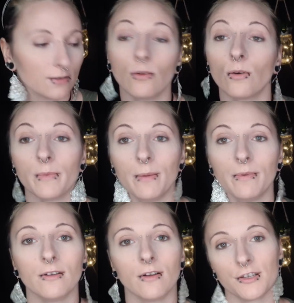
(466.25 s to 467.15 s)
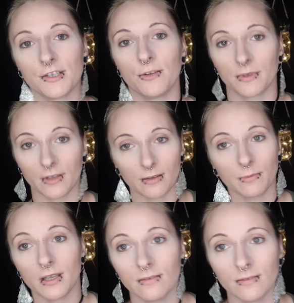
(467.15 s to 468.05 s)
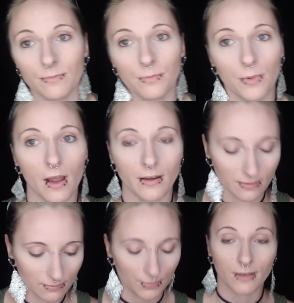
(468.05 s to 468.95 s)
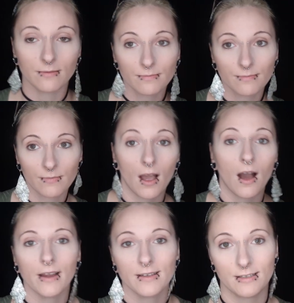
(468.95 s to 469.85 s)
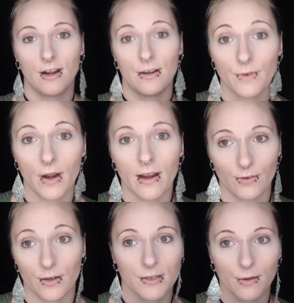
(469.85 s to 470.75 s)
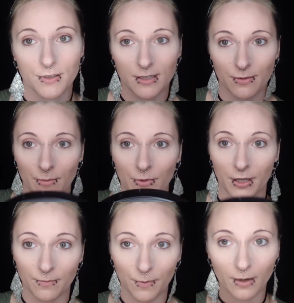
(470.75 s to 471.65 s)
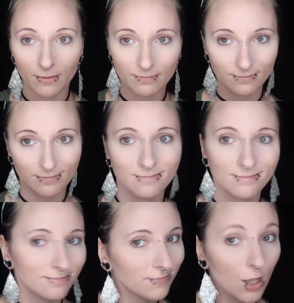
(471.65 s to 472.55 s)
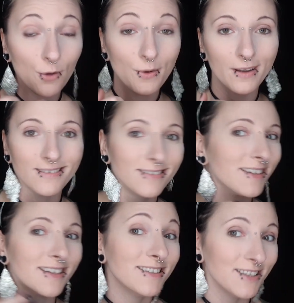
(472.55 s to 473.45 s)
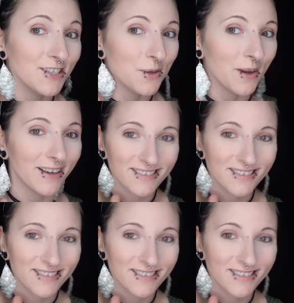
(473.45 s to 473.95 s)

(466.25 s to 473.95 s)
Or maybe you're not stupid like me and blind, but I stare at it forever and don't see what I'm looking for. Okay, continuing.